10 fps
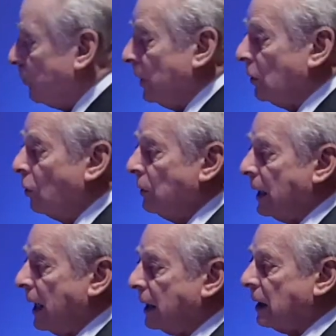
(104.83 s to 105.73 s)
we only
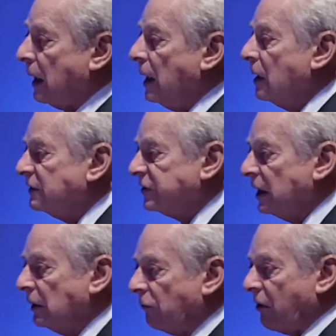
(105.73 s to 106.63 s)
had a
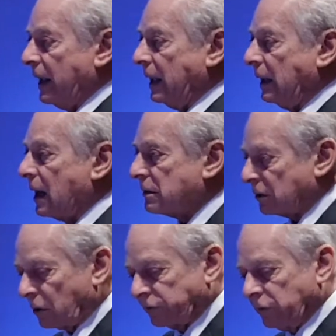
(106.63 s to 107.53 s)
single ray
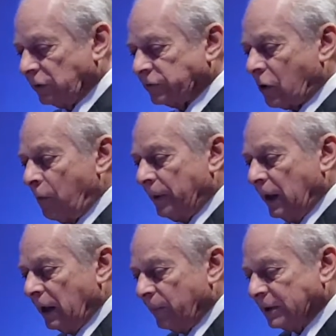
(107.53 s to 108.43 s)
cathode oscilloscope,
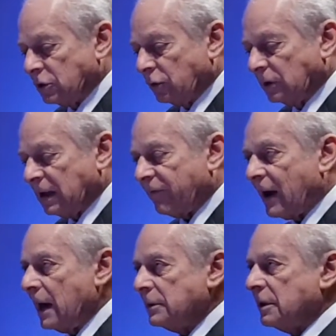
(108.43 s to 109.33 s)
which you could have
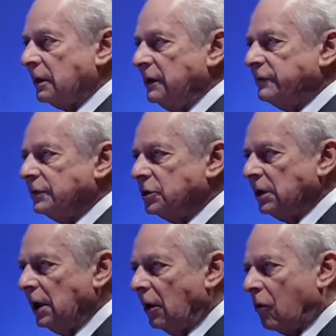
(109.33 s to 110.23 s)
either
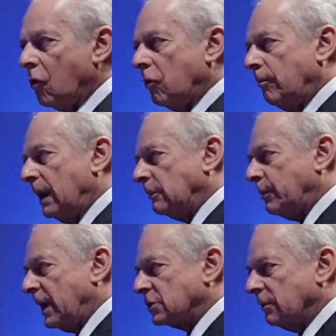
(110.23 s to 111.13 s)
ECG or blood
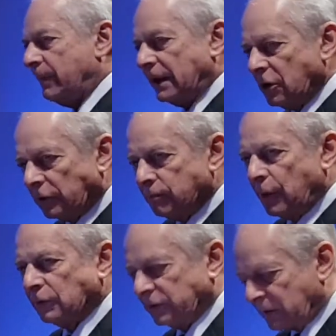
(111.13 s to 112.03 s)
pressure, but not
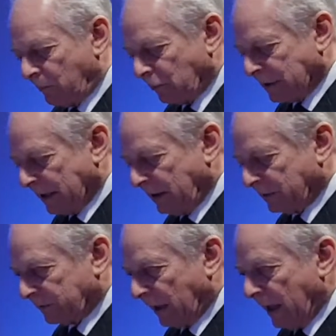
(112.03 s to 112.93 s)
both
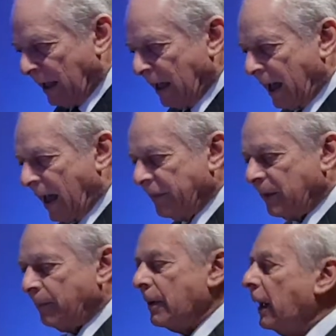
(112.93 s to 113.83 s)
simultaneously. And the
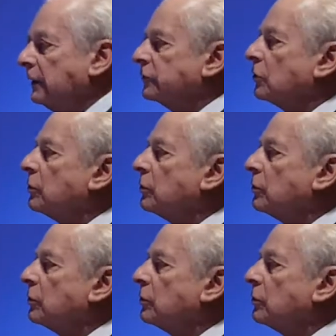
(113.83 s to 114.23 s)
Engstrom